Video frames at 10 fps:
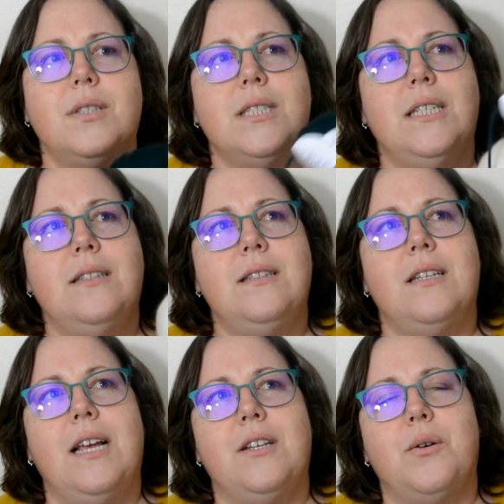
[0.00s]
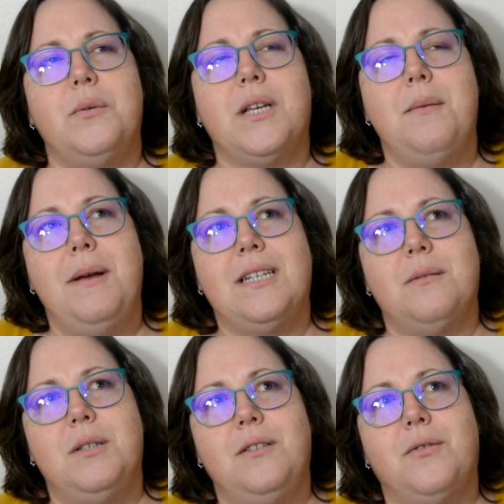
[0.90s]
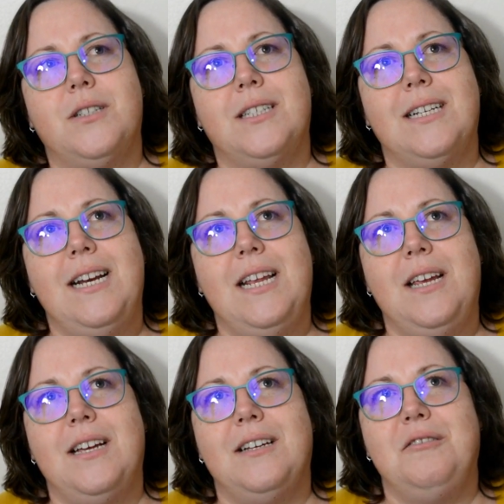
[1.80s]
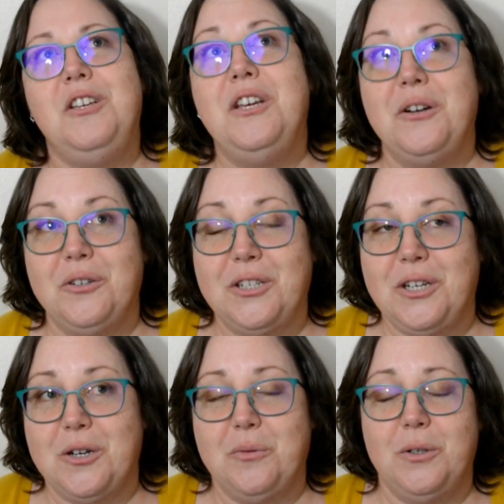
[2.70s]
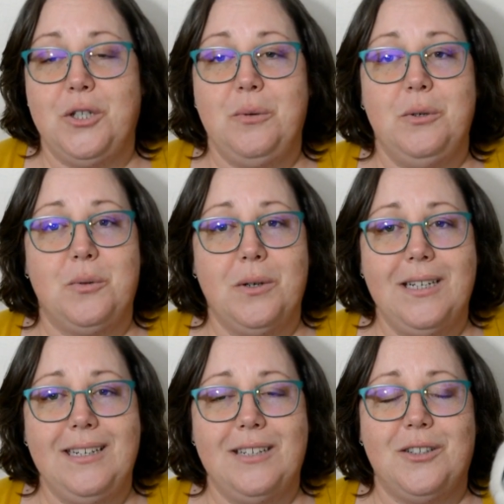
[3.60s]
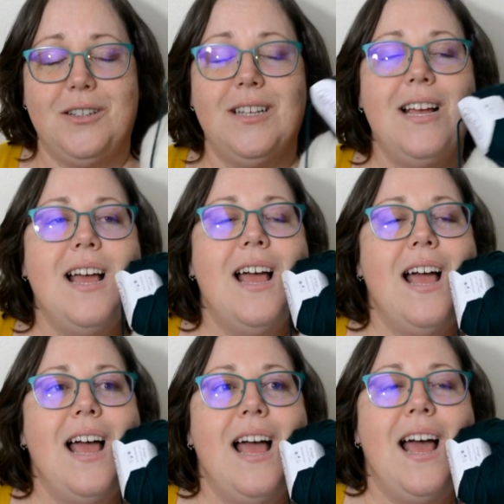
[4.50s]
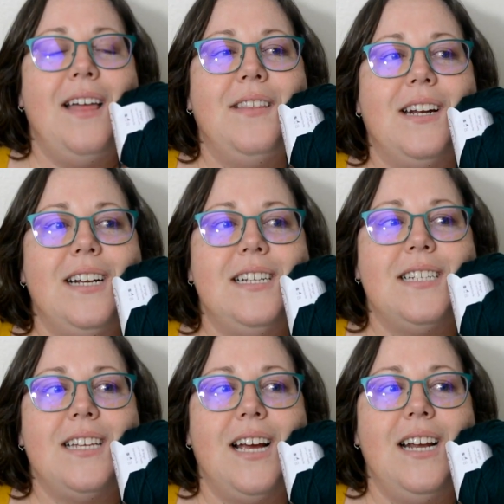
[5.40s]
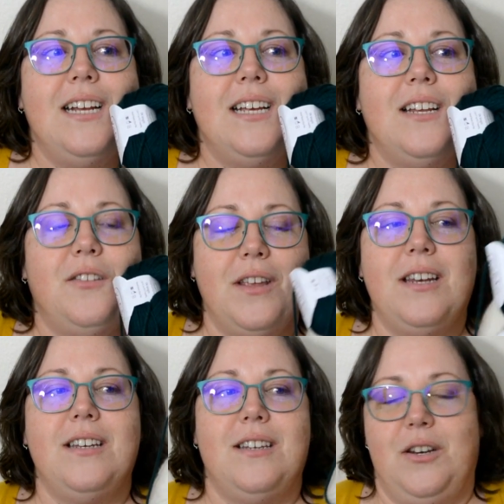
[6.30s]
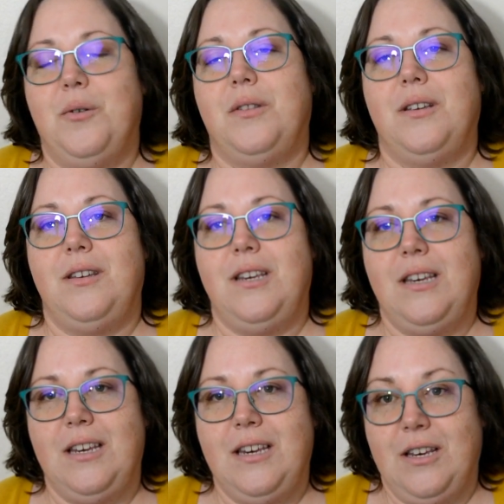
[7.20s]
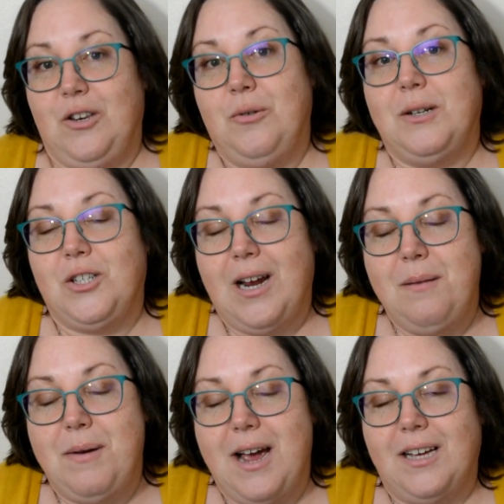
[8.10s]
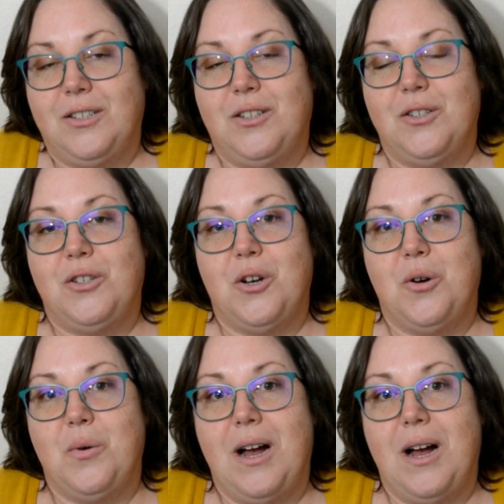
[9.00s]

I was going to make something for Delaney years ago when she was really little. And then I decided, then, you know, too much time passed. So